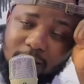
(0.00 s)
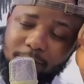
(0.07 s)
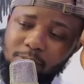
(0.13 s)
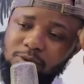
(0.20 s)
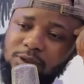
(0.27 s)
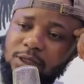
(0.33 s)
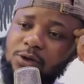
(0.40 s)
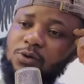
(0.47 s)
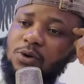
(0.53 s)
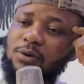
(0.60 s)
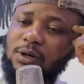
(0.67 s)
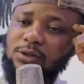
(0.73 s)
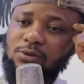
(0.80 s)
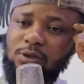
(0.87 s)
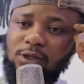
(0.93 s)
People say,
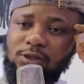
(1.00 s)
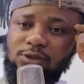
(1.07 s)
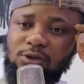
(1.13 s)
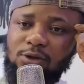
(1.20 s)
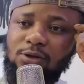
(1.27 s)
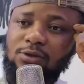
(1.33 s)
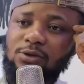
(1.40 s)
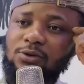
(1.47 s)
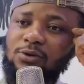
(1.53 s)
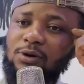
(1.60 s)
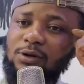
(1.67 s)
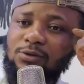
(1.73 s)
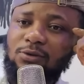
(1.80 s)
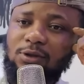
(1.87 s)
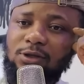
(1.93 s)
congratulations,
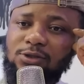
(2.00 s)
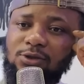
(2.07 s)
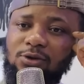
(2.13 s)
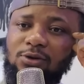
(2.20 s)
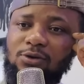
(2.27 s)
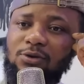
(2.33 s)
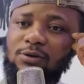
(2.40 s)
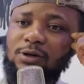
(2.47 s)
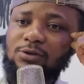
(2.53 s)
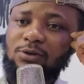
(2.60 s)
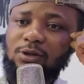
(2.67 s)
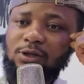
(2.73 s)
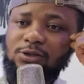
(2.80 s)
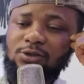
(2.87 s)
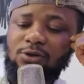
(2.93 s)
congratulations,
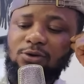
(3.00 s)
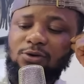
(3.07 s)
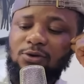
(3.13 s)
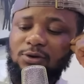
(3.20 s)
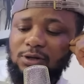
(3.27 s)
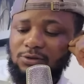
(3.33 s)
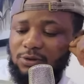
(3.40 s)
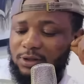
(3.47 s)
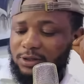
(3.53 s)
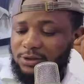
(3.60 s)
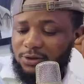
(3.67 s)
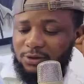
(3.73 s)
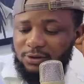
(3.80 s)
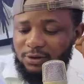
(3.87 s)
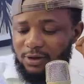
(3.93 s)
congratulations,
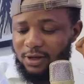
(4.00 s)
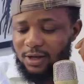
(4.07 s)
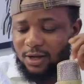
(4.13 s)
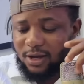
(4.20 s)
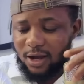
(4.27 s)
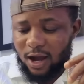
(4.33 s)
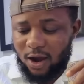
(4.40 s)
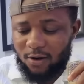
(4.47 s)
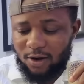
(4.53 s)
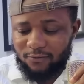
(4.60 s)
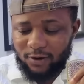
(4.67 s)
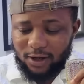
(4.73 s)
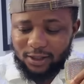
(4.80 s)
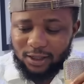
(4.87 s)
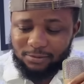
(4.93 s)
congratulations.
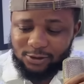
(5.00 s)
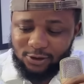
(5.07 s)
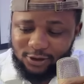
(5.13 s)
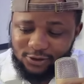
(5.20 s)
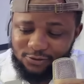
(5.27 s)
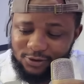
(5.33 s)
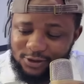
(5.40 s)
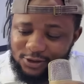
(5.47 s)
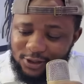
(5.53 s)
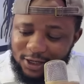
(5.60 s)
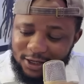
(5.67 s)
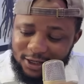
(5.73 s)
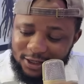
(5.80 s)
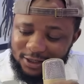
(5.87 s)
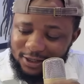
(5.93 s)
However, let me just read uh,
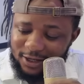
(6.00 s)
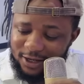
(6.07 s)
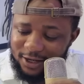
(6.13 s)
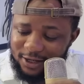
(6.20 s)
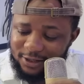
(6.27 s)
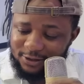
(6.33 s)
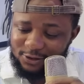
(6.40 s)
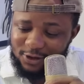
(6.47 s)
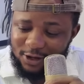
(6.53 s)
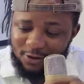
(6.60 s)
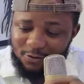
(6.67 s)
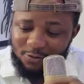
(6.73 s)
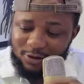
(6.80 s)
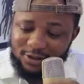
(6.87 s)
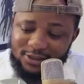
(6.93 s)
uh, uh,
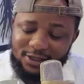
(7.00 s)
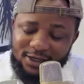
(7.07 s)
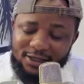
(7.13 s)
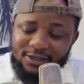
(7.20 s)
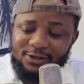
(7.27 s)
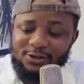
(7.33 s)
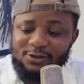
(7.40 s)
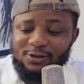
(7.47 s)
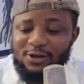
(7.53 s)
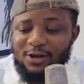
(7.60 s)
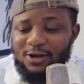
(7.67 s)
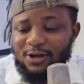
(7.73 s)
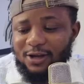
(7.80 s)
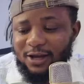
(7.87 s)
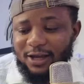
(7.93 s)
what uh,
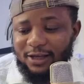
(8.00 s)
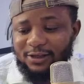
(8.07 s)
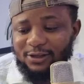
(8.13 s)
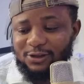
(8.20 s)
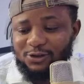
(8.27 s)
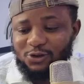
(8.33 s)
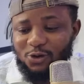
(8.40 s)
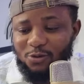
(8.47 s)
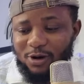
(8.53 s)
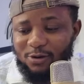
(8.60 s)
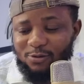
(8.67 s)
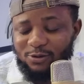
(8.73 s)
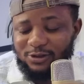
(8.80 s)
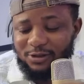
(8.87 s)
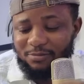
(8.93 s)
uh, someone
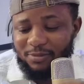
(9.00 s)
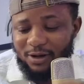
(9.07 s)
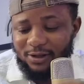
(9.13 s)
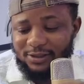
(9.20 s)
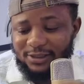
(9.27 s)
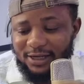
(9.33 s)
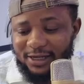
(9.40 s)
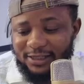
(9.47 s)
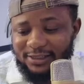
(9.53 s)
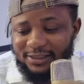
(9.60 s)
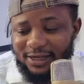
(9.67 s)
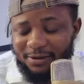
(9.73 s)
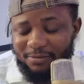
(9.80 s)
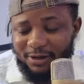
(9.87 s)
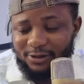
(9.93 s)
wrote about uh, the
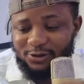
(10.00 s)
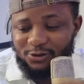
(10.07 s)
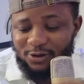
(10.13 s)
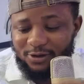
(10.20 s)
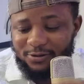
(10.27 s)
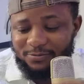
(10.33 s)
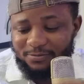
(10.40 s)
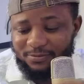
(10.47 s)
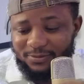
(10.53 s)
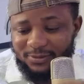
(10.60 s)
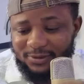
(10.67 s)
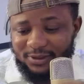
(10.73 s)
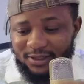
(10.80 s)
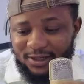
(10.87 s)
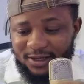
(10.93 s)
Cybertruck.
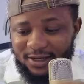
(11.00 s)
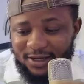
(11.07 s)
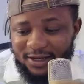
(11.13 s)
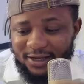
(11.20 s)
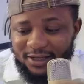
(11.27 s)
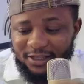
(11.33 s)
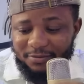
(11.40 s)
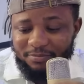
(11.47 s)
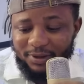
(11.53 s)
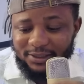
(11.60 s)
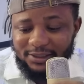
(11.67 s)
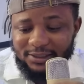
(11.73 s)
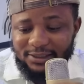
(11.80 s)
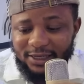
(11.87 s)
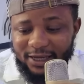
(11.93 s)
The
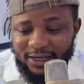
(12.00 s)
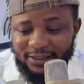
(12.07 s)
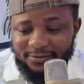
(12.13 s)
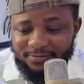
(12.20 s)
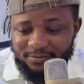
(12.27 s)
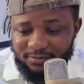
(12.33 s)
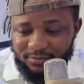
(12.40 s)
person said,